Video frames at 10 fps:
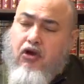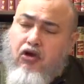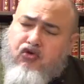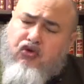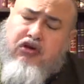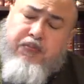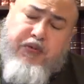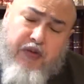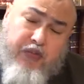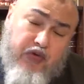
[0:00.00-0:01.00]
So the
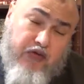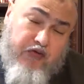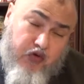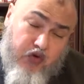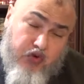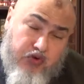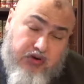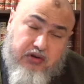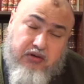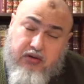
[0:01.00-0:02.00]
people of
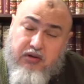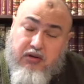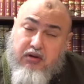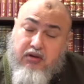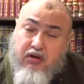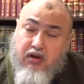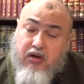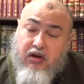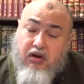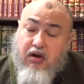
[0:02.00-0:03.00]
Hud
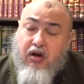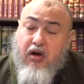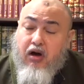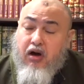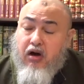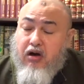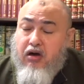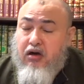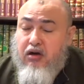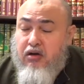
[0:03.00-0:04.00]

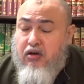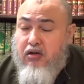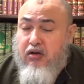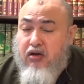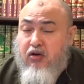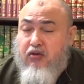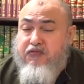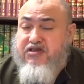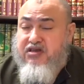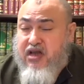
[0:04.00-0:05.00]
are
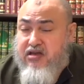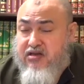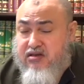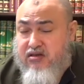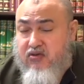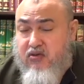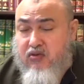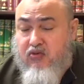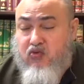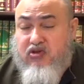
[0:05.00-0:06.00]
obsessed
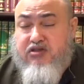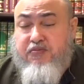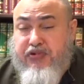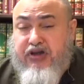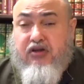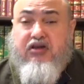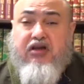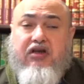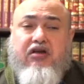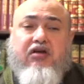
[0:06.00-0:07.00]
with
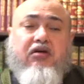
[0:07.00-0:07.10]
building